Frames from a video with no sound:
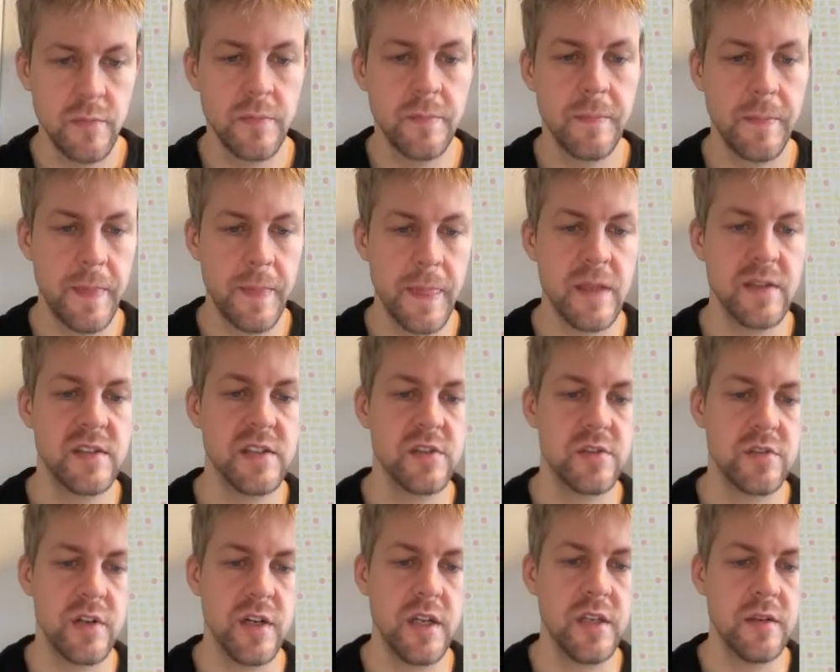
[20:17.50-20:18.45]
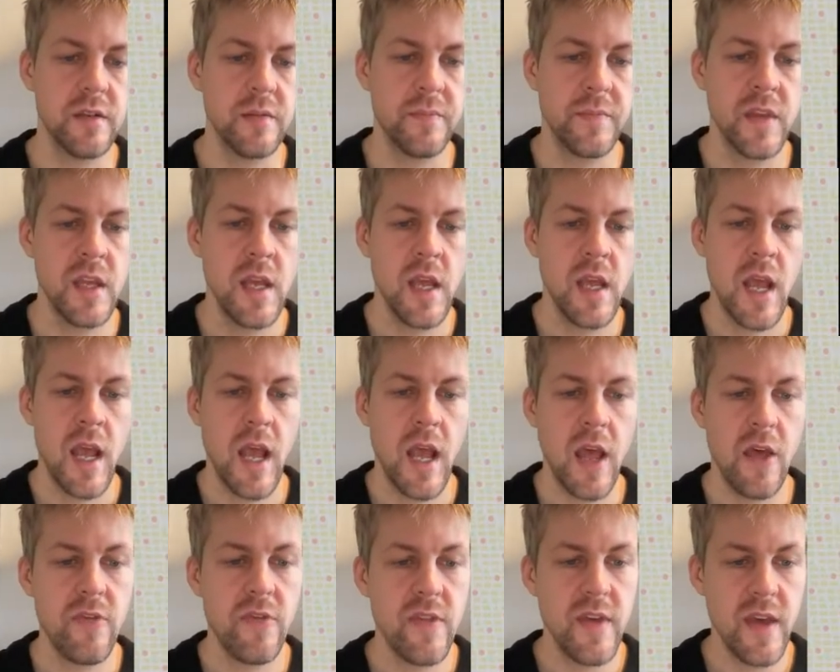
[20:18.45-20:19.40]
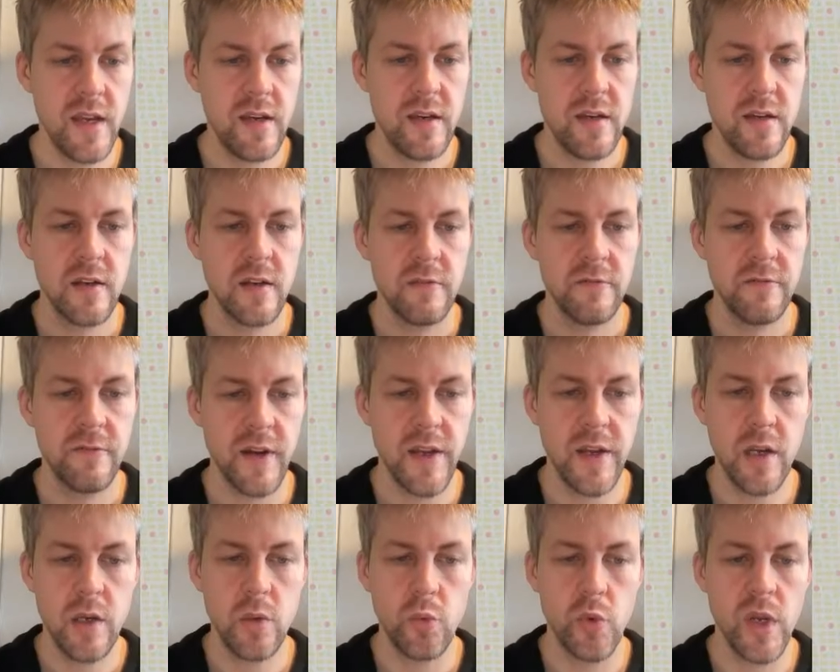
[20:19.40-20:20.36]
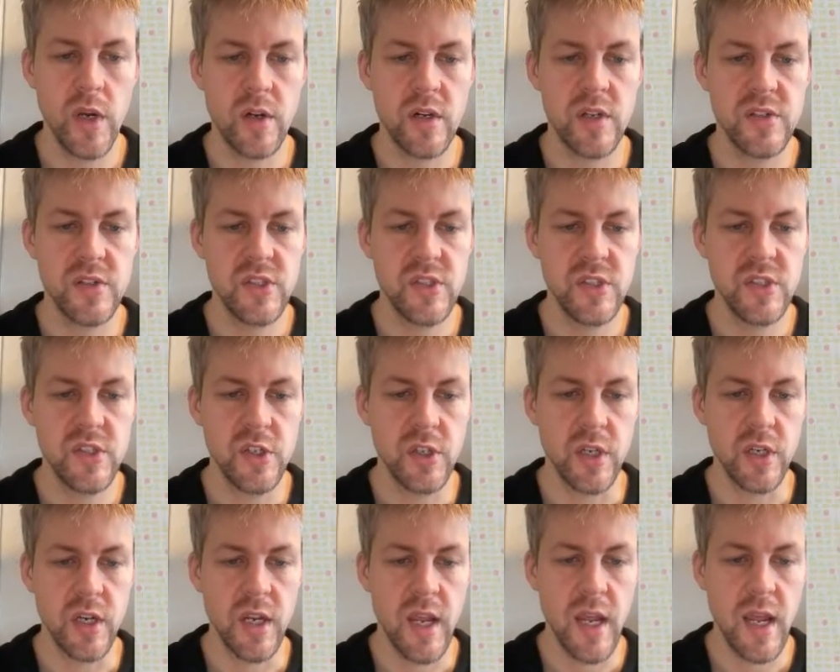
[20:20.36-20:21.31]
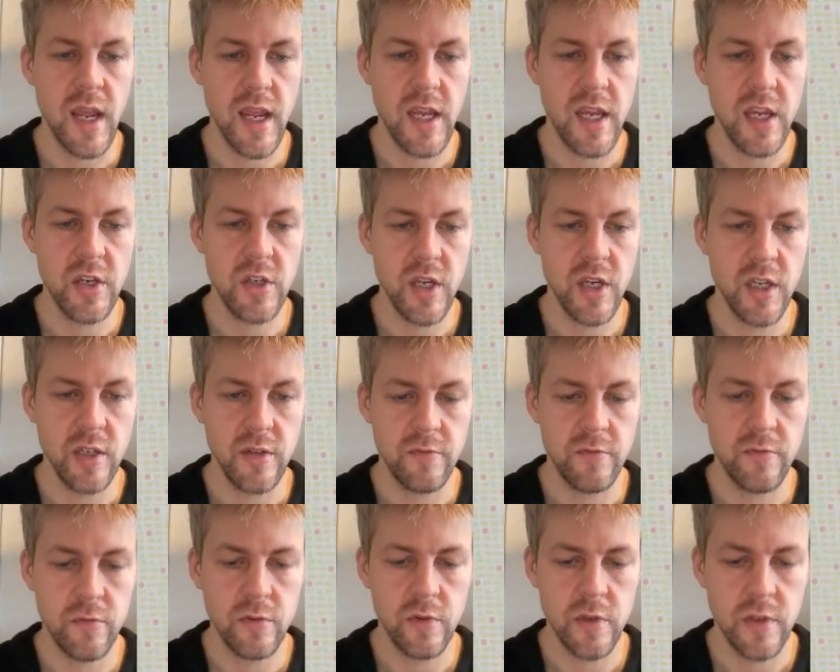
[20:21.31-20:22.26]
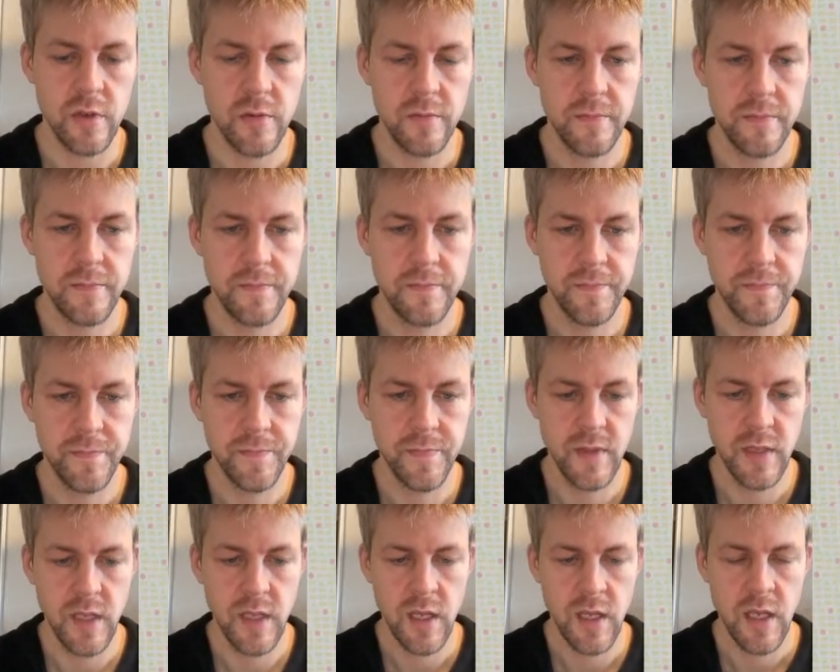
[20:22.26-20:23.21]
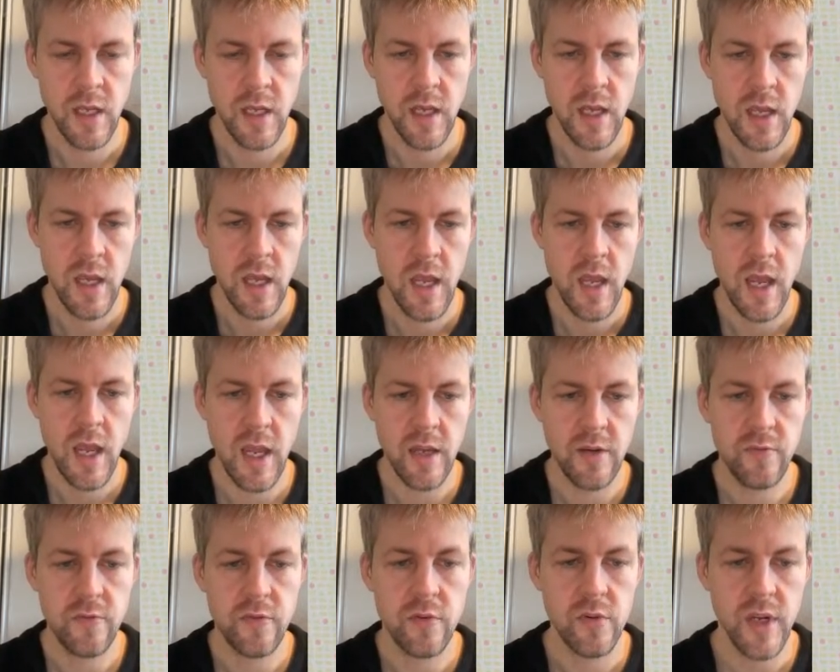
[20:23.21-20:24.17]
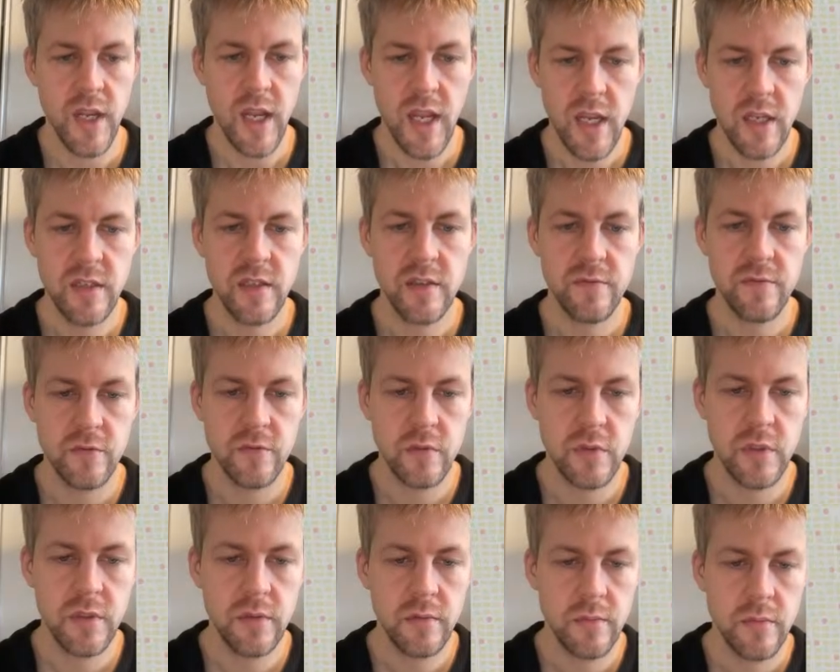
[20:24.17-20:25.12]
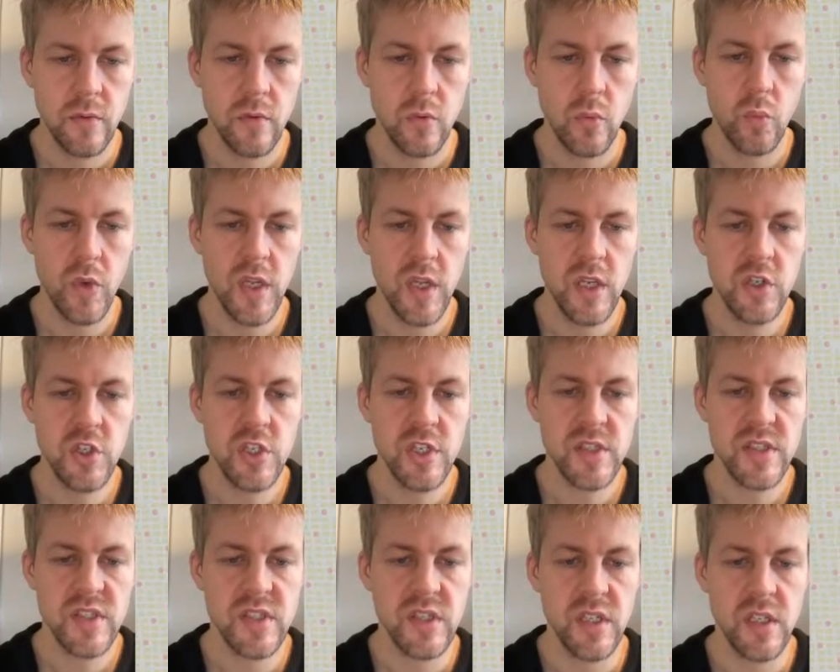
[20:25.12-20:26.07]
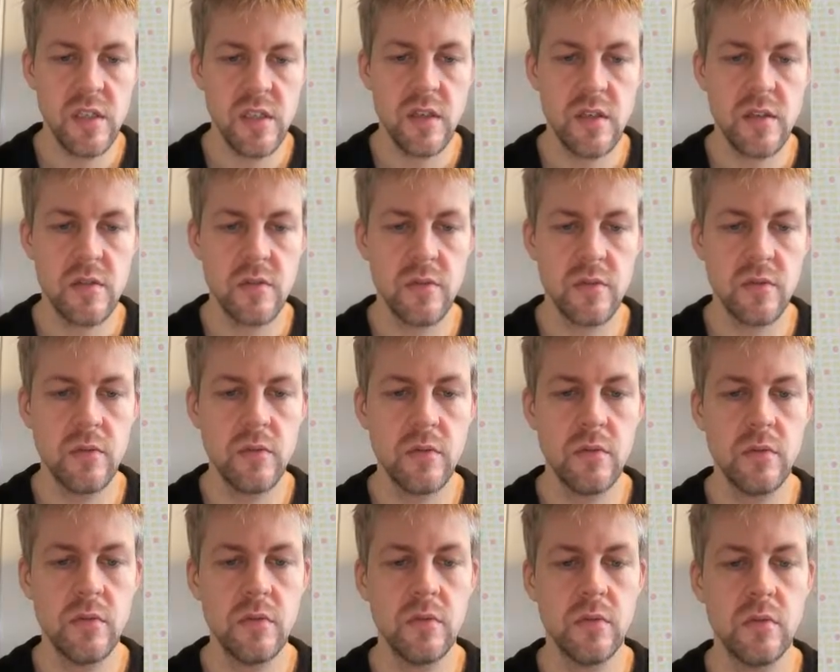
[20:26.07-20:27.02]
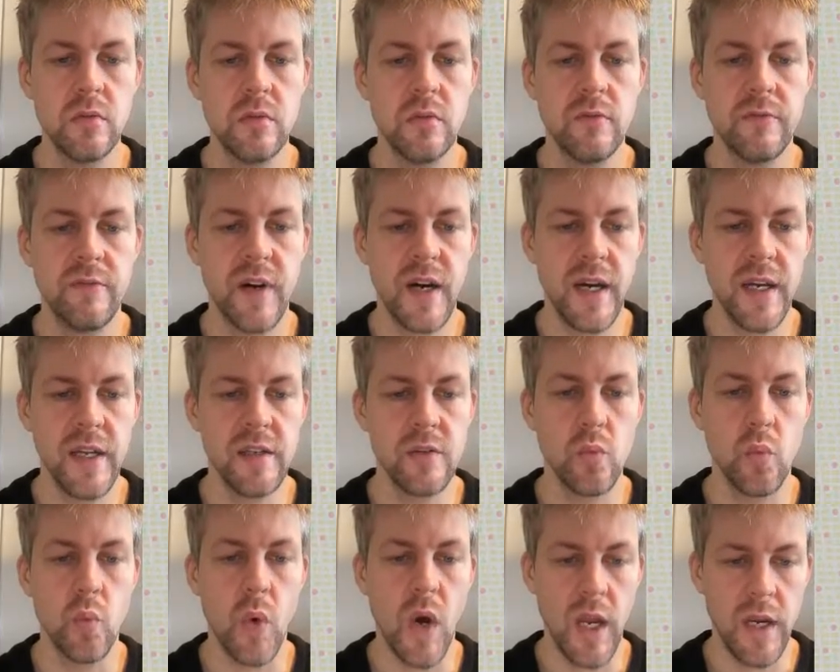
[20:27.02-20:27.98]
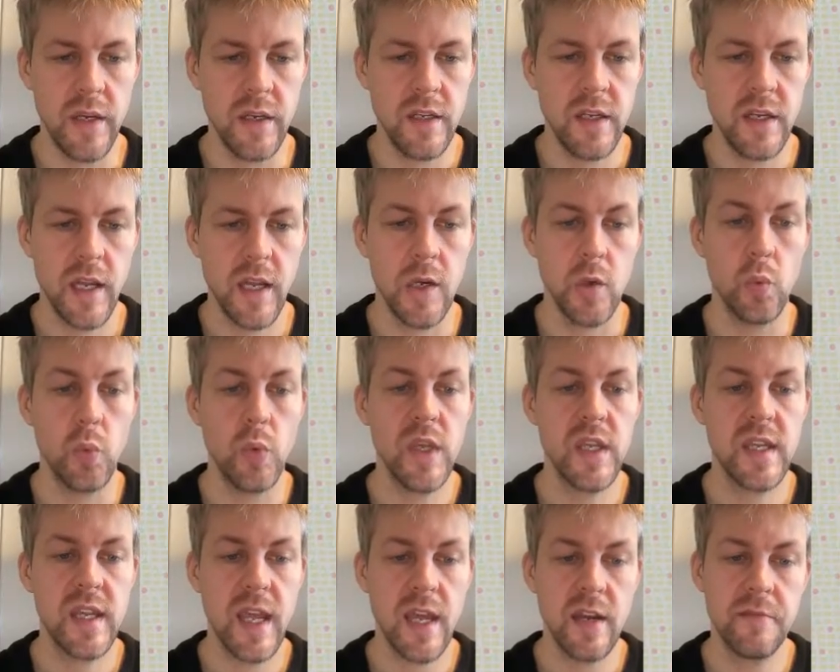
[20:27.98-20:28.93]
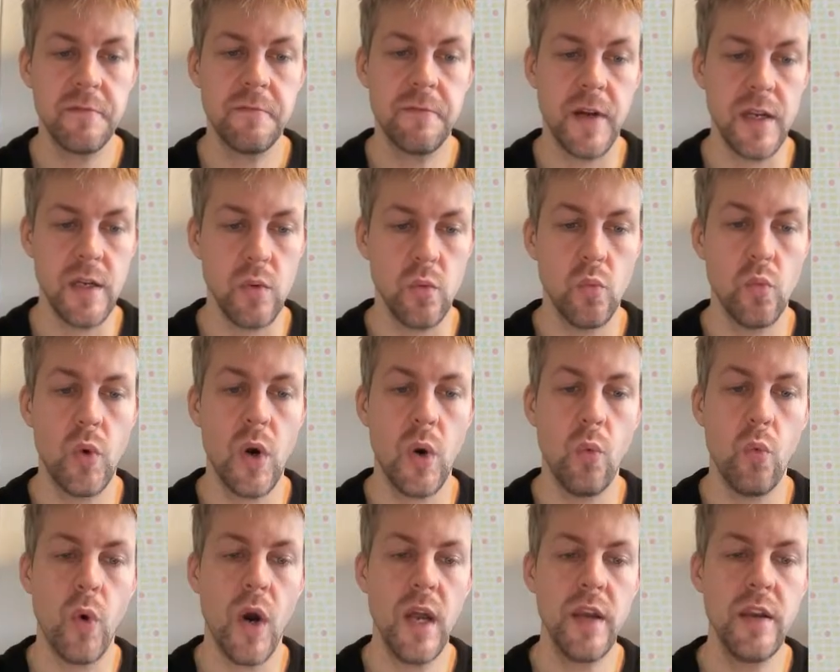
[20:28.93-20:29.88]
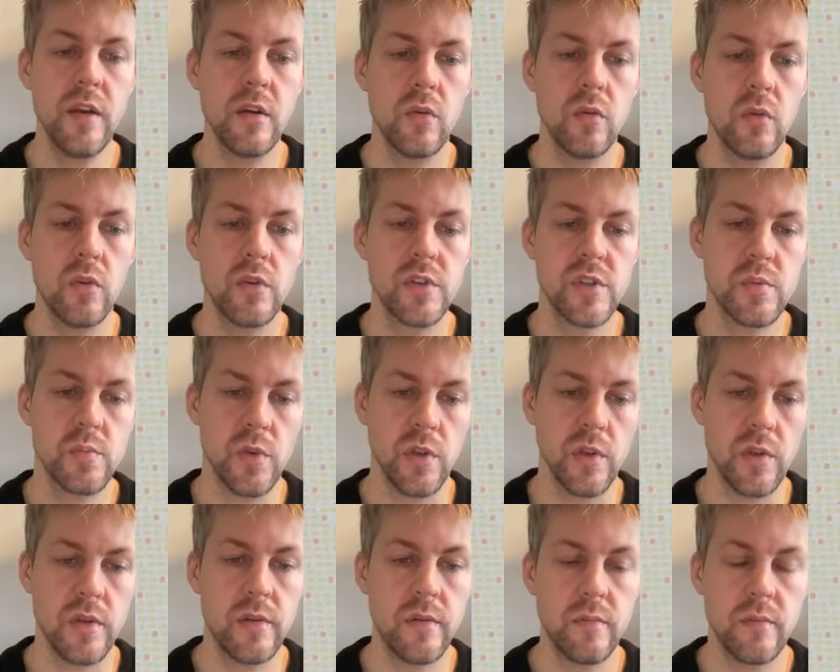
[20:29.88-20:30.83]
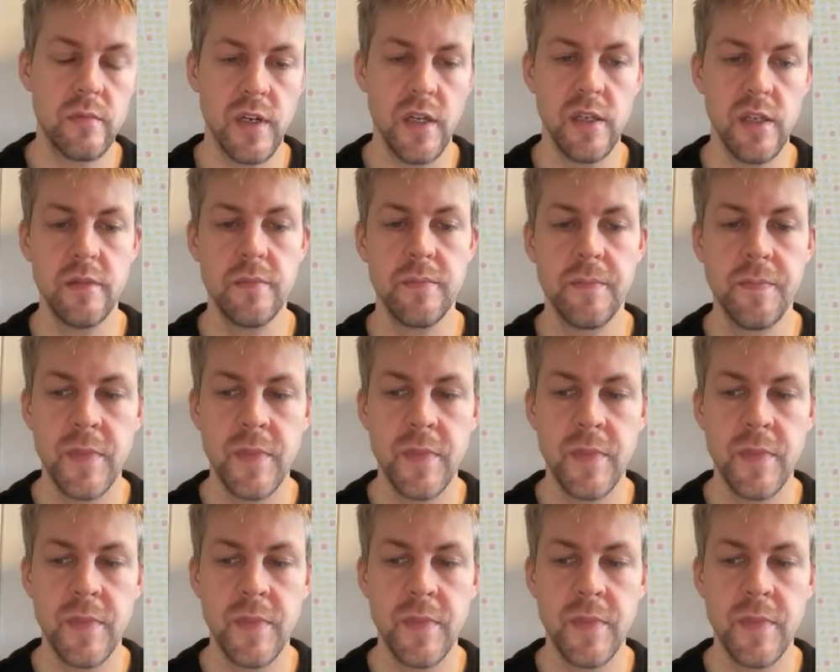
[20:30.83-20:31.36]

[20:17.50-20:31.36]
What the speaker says: And this is right. And then finally, we are considering 8 at 4. And for 8 at 4, we just need to find 1. And we can find 1 or smaller, right?